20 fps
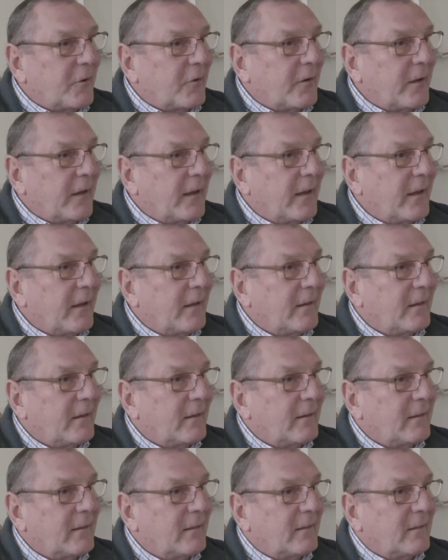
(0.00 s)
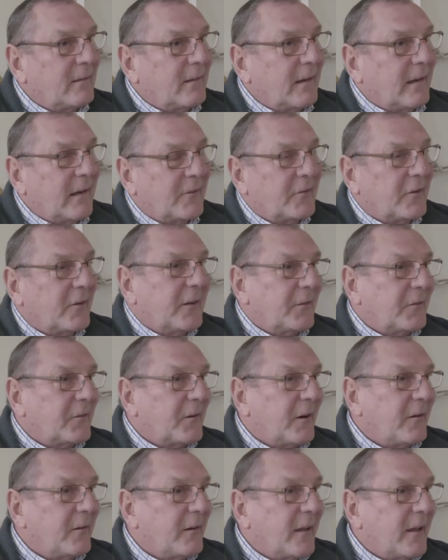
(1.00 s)
die here unless I get
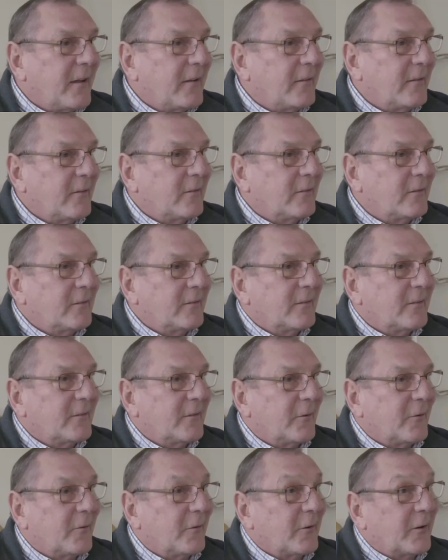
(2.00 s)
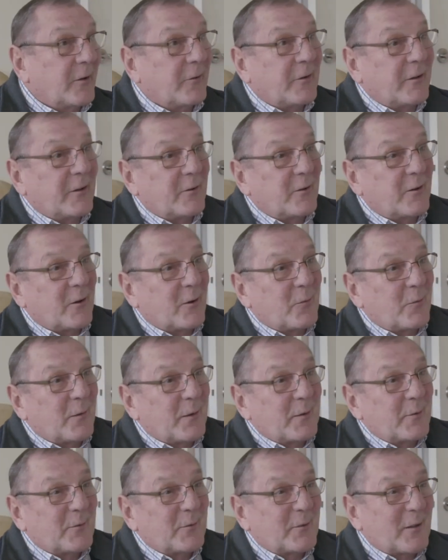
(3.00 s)
thrown out or go into an
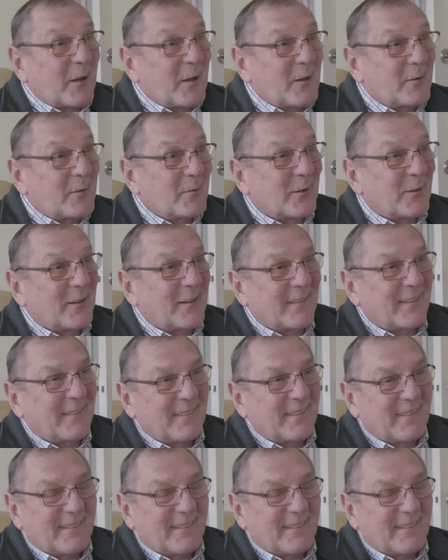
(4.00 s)
old people's home.